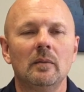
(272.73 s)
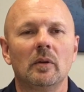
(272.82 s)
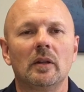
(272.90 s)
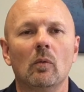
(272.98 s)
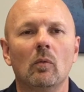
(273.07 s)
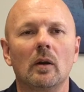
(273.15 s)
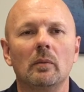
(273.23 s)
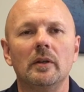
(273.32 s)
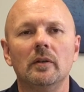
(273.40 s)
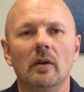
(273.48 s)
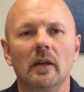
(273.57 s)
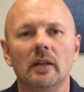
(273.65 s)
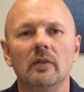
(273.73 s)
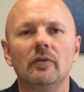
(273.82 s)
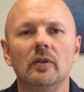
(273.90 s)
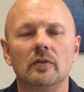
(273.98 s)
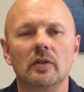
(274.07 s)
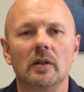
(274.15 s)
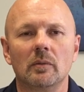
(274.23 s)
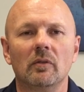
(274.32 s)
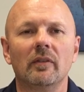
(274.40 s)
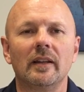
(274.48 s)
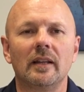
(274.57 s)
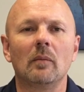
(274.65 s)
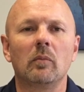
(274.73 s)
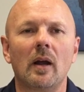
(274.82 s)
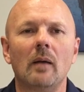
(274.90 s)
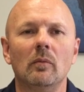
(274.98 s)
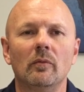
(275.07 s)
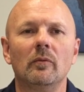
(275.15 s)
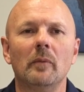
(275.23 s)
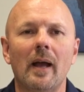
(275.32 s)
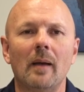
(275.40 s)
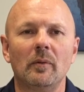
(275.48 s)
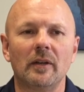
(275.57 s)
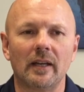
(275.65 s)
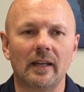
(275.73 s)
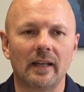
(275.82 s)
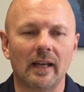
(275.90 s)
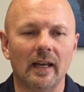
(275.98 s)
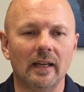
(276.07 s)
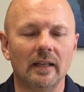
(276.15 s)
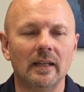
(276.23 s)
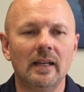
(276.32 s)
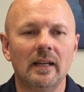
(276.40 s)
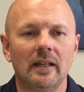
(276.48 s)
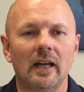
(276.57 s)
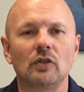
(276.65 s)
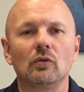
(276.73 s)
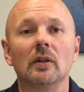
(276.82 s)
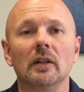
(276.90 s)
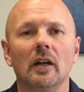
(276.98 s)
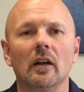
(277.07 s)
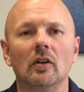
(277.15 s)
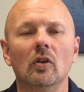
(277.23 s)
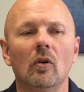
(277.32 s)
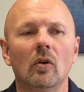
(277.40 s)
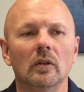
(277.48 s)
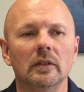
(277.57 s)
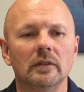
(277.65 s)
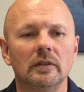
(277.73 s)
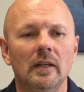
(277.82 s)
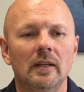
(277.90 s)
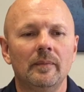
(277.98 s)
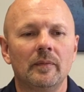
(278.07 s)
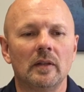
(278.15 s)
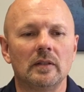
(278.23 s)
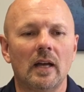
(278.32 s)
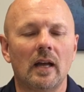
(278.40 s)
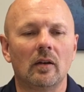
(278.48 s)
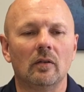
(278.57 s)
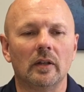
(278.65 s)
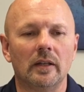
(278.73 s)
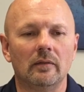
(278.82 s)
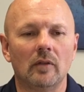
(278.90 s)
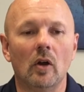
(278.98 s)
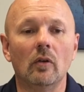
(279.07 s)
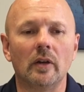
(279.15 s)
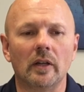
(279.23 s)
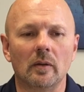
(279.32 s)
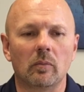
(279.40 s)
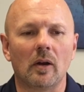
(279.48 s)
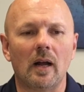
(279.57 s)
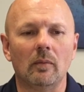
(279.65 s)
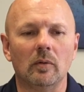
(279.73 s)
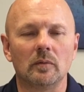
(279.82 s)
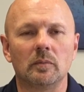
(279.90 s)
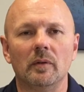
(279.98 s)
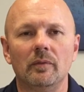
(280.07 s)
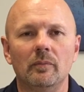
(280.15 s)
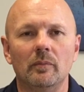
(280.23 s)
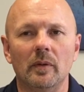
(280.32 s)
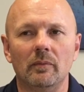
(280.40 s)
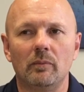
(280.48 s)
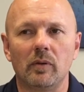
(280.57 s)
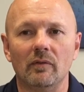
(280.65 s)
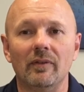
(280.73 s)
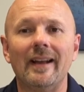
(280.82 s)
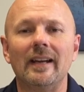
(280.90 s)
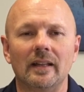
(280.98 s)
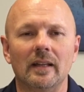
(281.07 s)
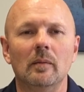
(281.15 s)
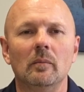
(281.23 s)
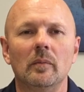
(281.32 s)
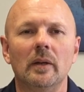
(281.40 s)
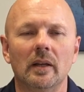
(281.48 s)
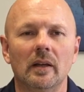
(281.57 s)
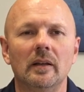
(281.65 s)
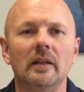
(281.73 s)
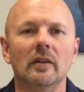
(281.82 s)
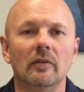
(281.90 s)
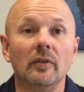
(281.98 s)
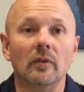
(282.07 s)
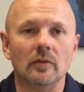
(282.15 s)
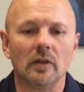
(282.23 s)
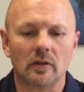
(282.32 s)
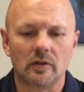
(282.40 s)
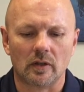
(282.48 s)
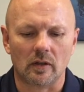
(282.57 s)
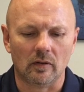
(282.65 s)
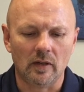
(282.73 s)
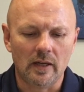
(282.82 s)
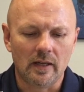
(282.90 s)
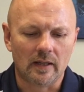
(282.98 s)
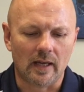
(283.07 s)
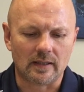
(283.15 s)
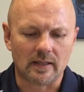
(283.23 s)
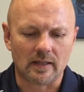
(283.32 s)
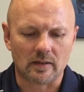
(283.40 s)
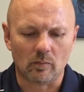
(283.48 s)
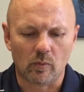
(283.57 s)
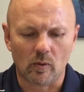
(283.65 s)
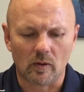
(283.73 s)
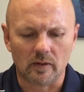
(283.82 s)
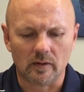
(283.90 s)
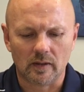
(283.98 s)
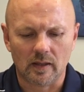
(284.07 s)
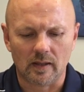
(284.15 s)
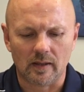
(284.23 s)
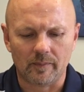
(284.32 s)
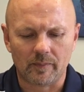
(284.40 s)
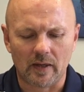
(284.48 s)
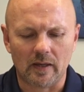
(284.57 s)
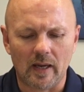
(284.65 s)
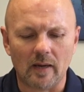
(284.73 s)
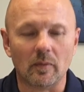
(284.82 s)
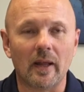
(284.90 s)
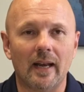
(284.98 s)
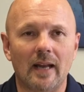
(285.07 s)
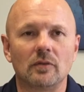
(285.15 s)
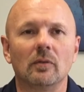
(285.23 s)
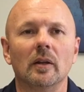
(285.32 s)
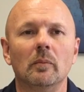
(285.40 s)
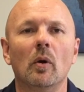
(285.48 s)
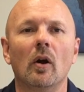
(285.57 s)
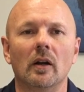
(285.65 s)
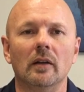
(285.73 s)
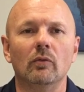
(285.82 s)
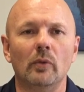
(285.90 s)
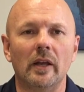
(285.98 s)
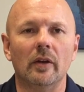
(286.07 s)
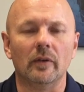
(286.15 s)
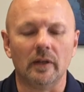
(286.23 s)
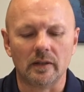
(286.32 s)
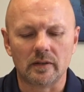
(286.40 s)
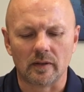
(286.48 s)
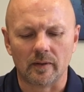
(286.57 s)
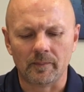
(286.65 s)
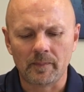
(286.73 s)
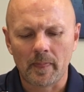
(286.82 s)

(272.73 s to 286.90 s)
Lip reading: but then what are we doing in the future to prevent that problem from happening again? And that's really our goal, is not only owning the problems, but preventing them in the future. So that's as important, and that's really part of we own it. So